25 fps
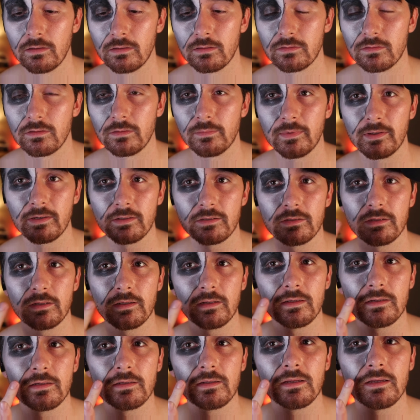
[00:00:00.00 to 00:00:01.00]
So I'm actually
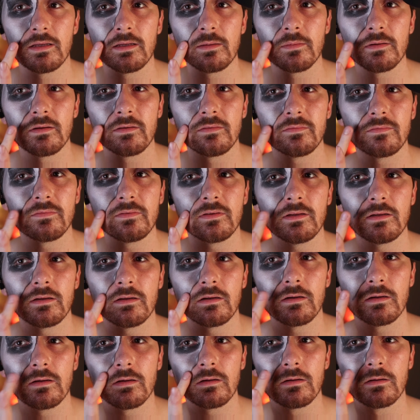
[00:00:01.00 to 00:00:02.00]
going to take my
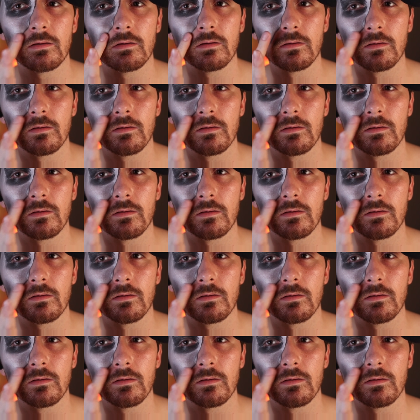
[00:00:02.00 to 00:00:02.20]
finger